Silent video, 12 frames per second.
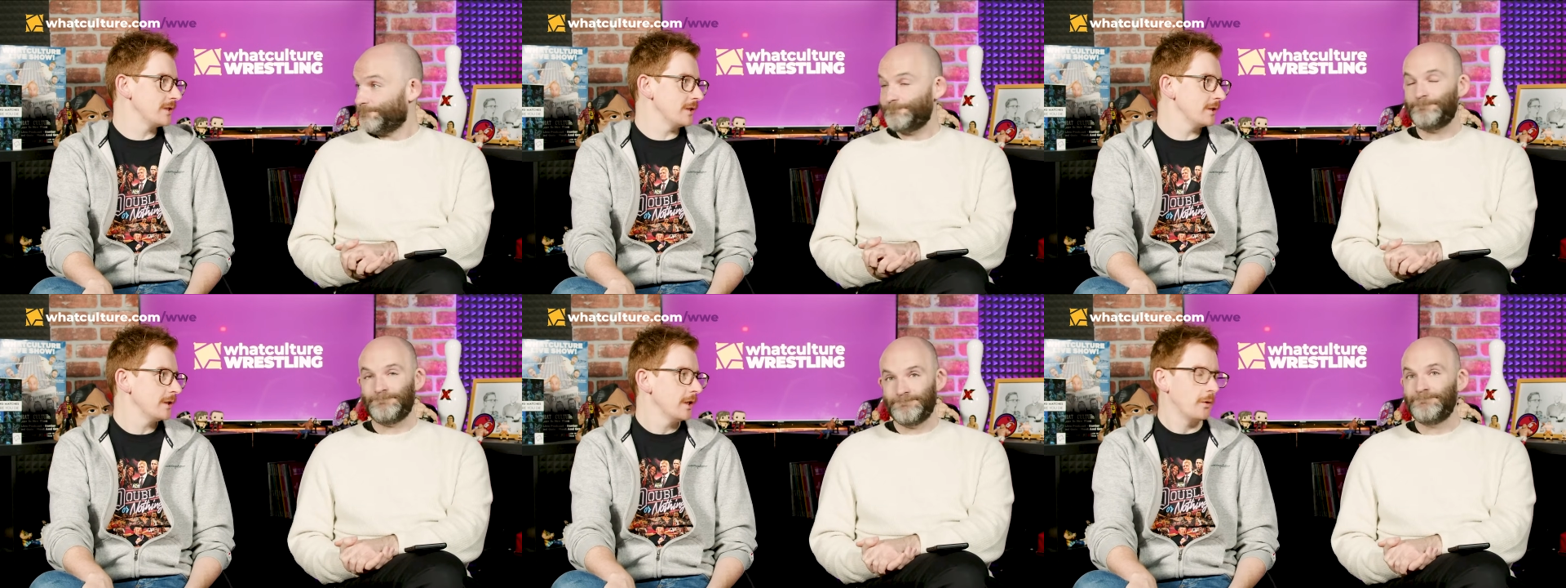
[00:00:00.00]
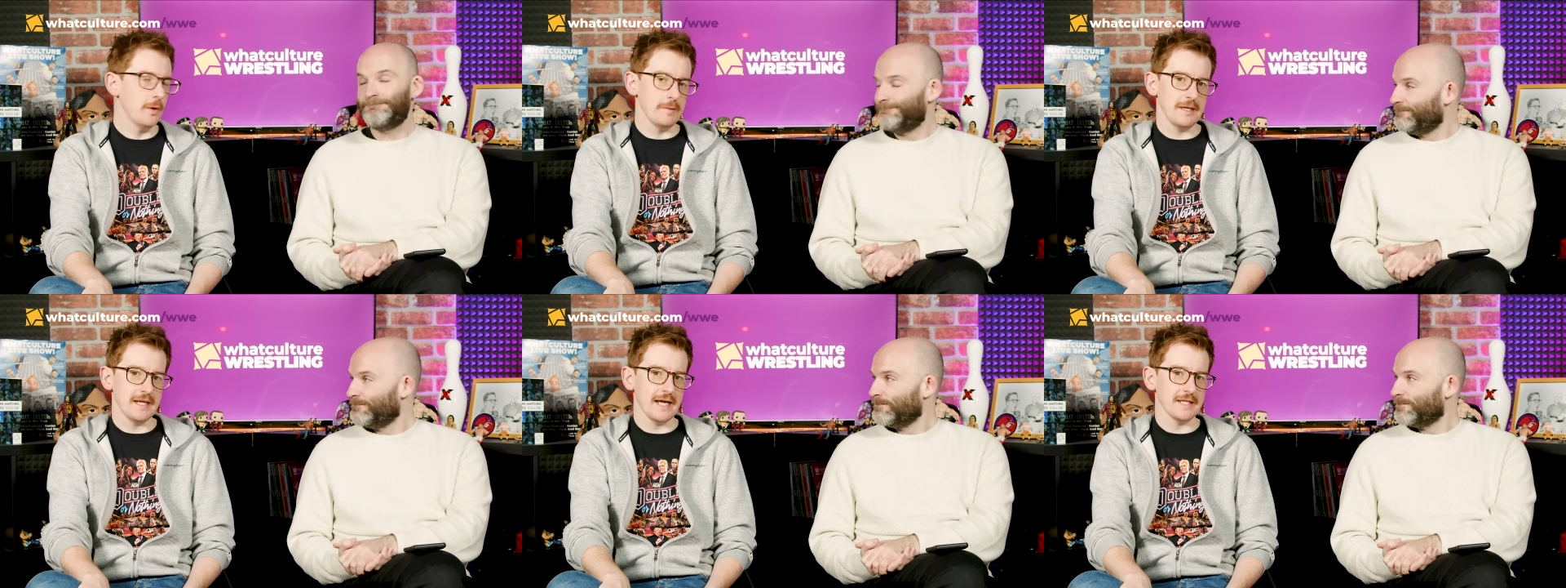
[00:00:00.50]
Speaker 1: to when me
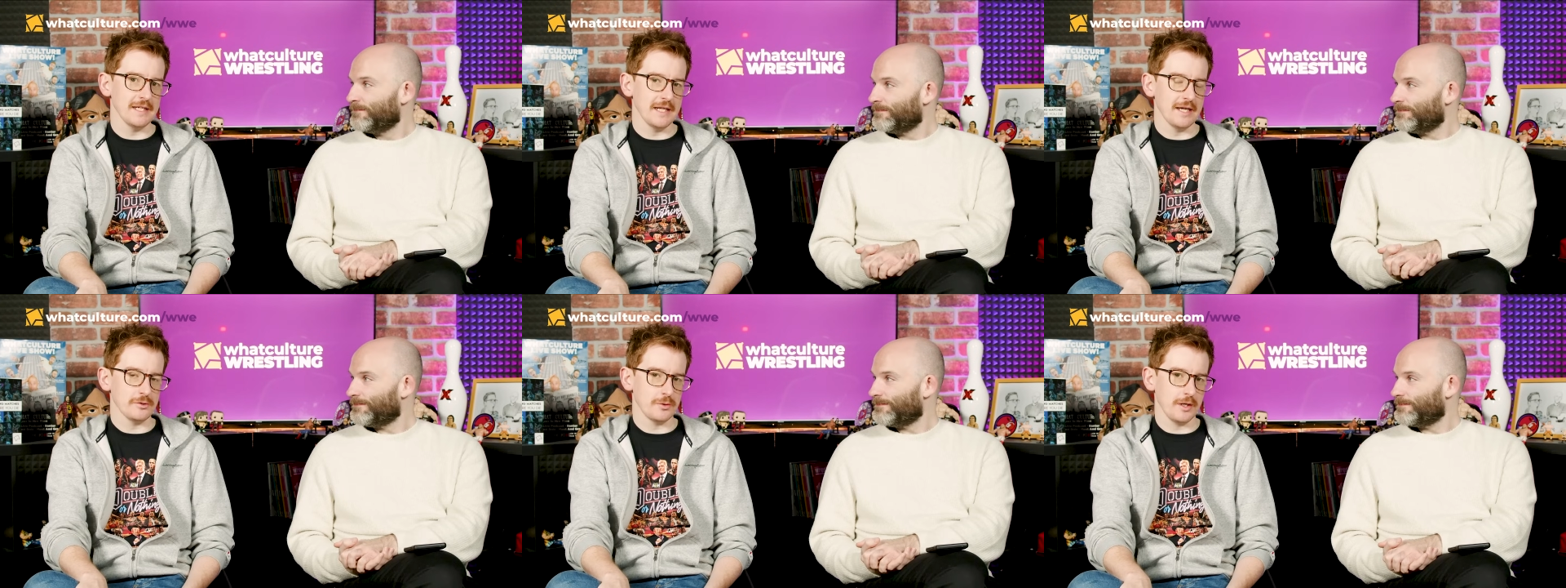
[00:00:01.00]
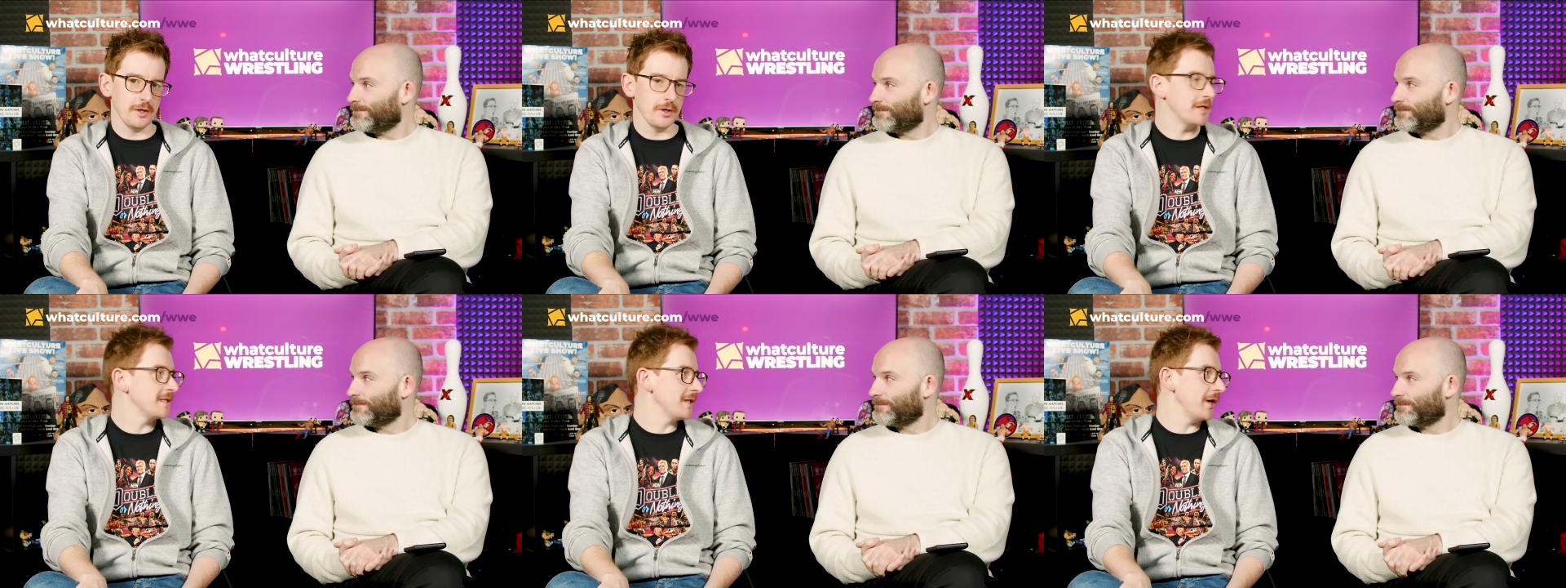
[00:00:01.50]
and Andy announced we're going on a
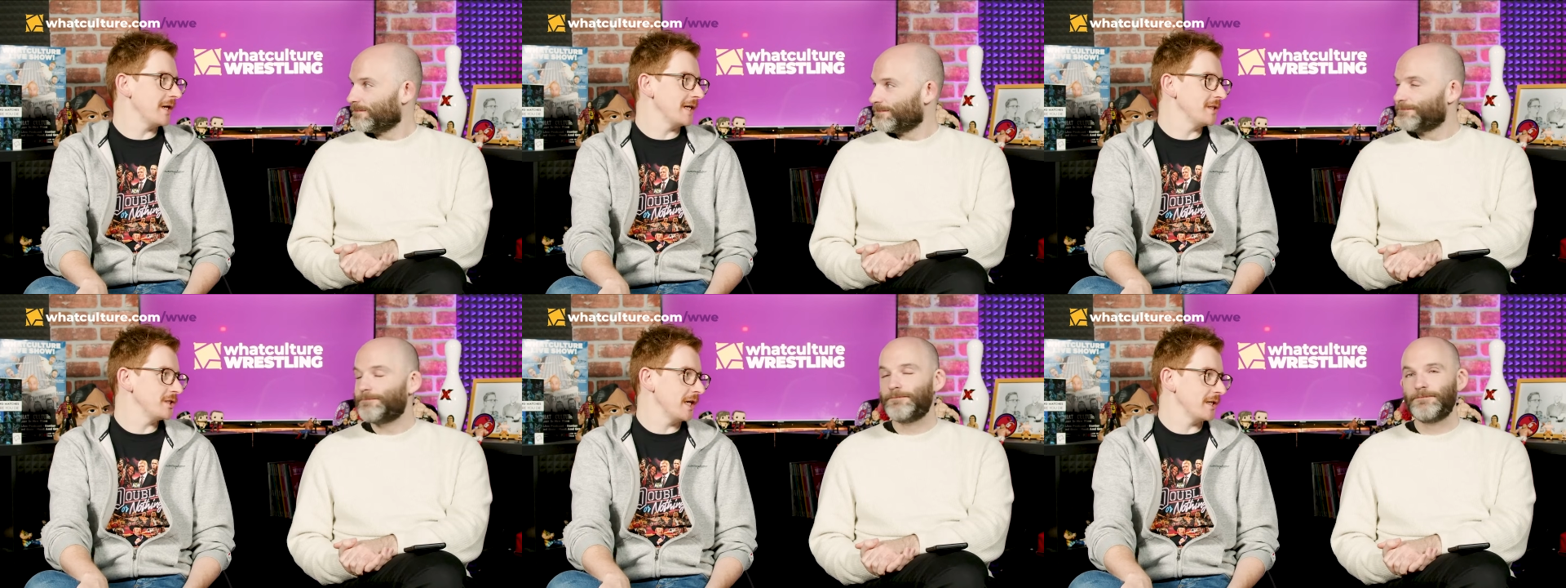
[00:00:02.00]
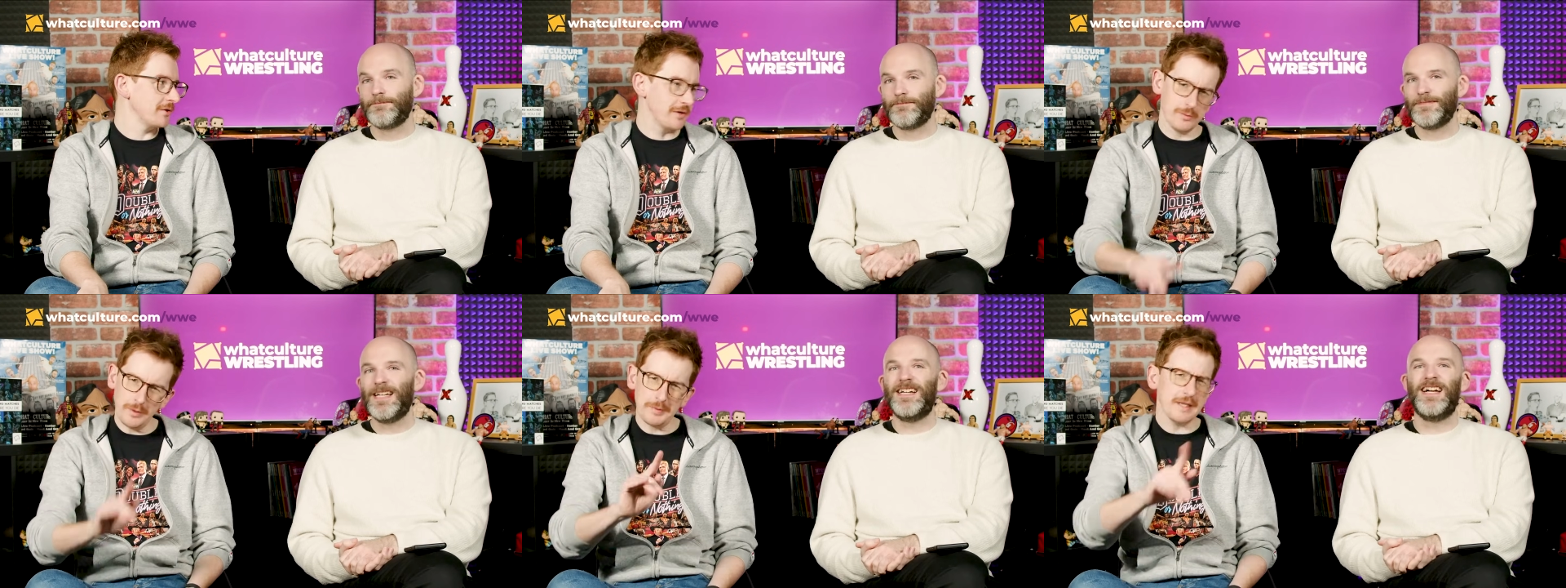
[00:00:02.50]
diet in January.
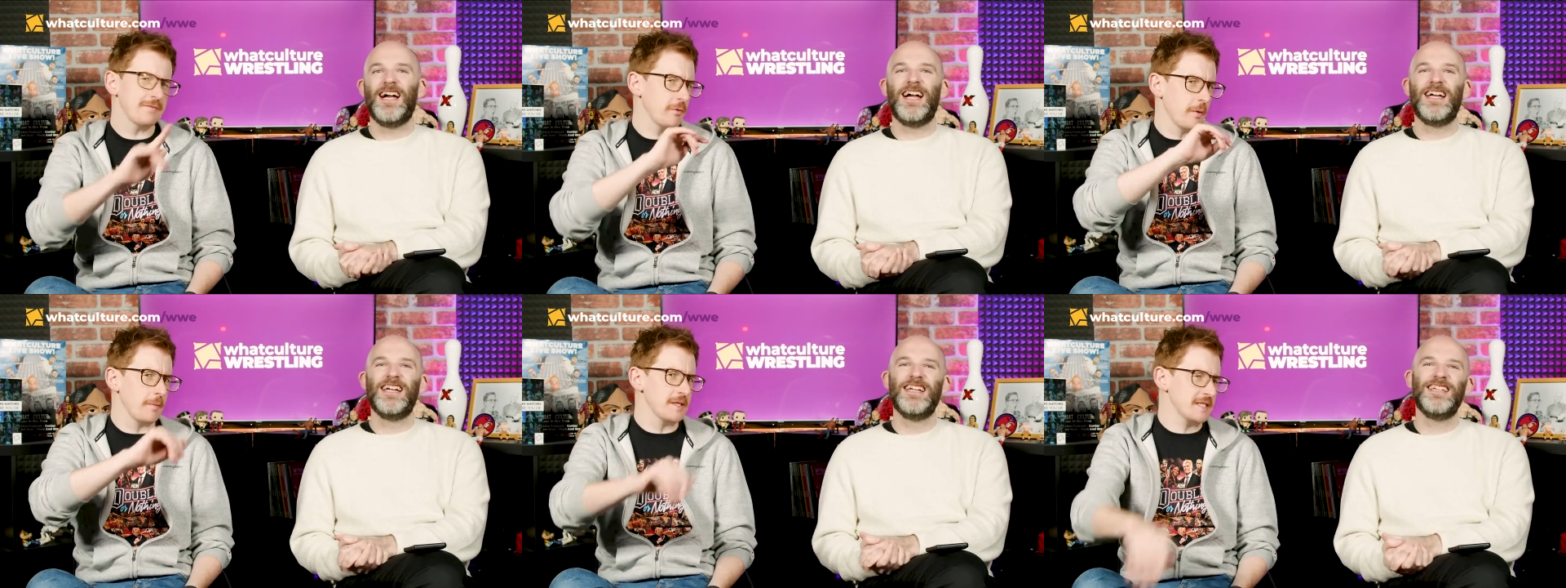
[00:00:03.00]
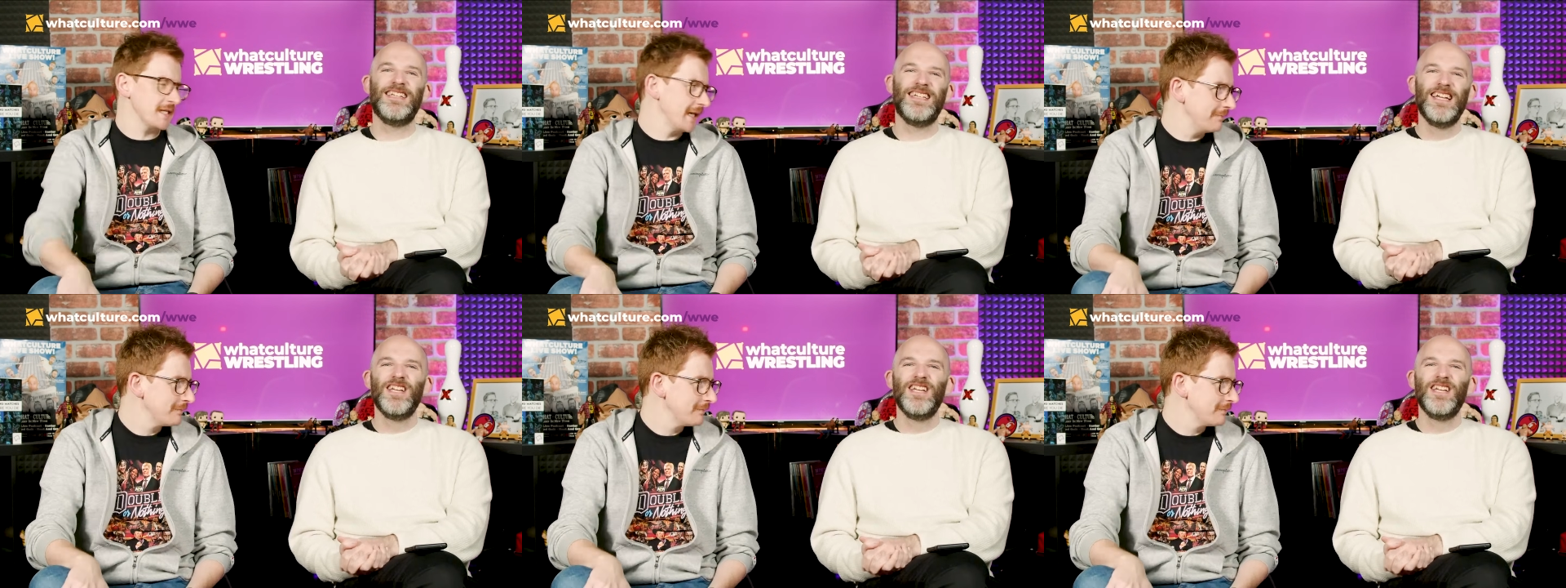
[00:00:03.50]
We'll believe it when we see it.